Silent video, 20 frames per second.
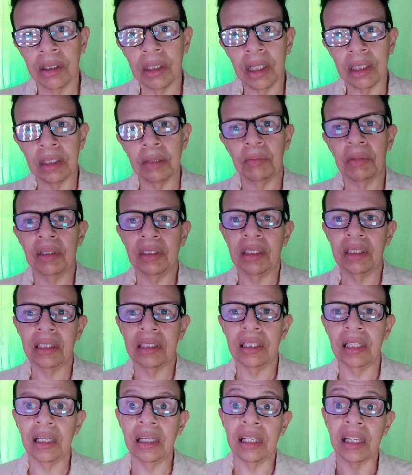Tuck the money in the
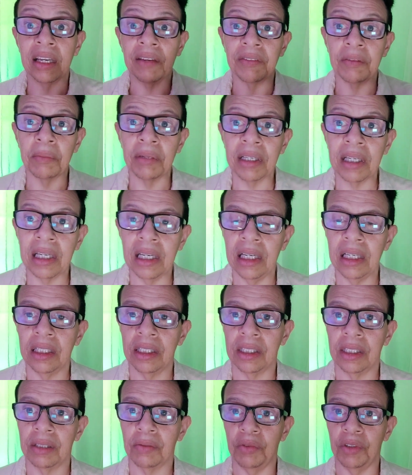sink. Give them a
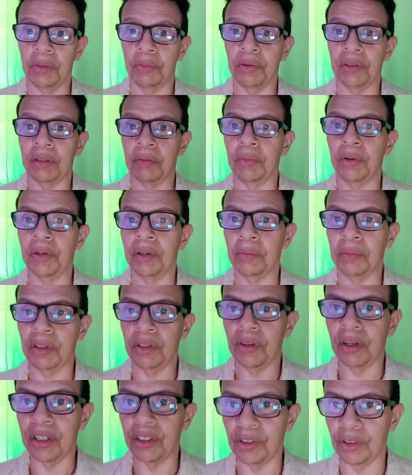kiss when you put them in
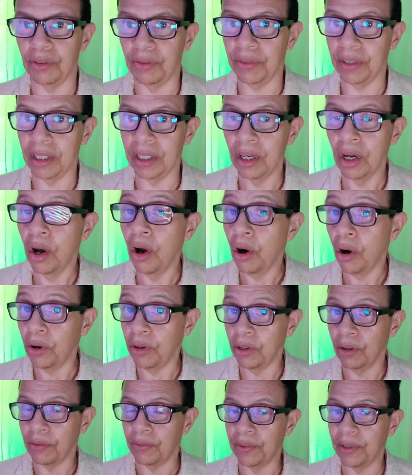your SUV or
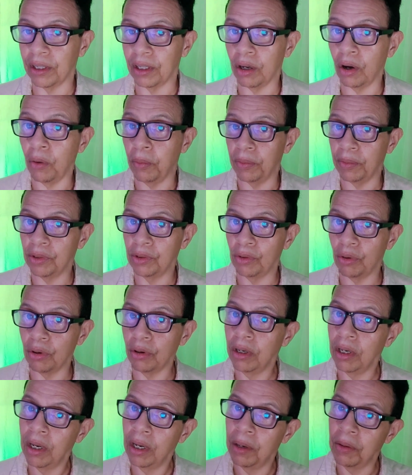your vehicle. Open the
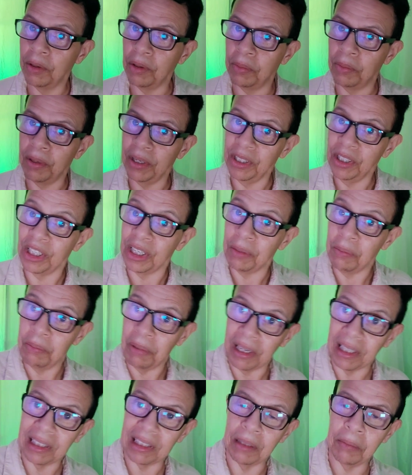door. You can
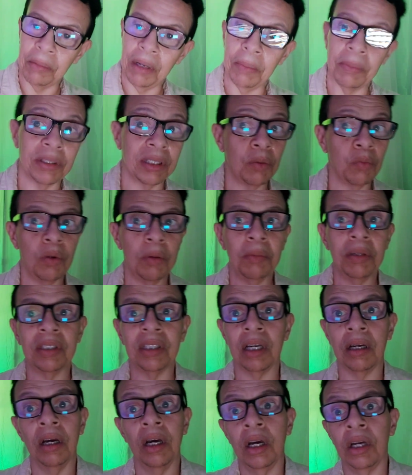buckle them up. Some women
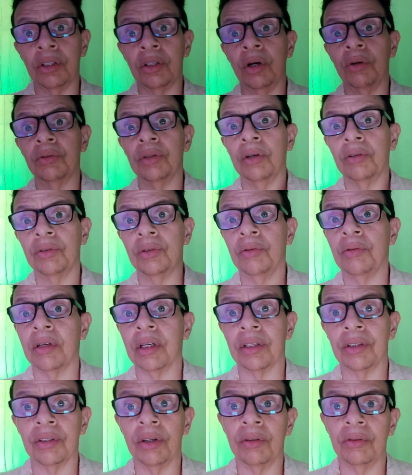say, no, don't do
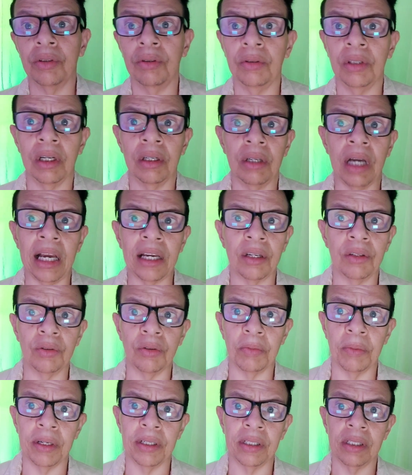that. Don't do that. I could
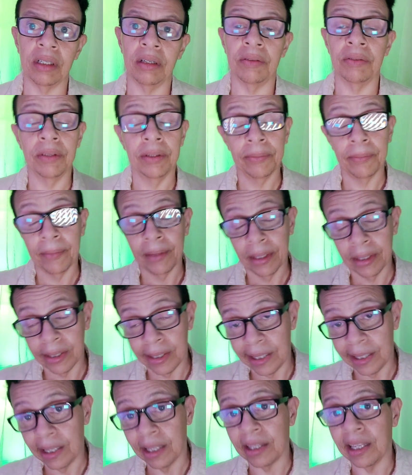do it myself.
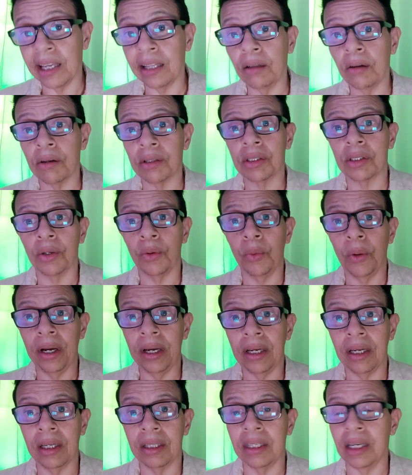See, they lost their
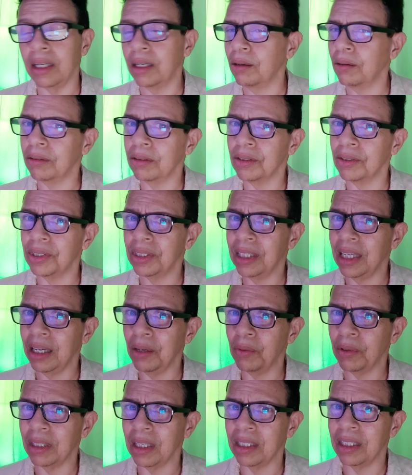way. They don't
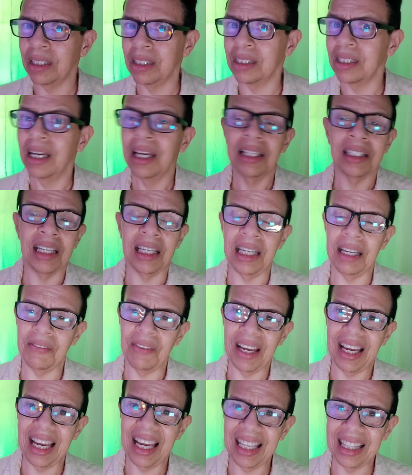understand what that is. They
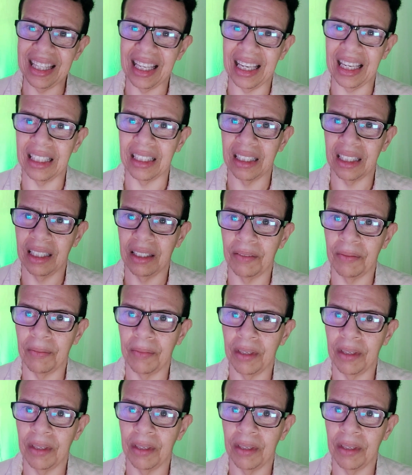never had that.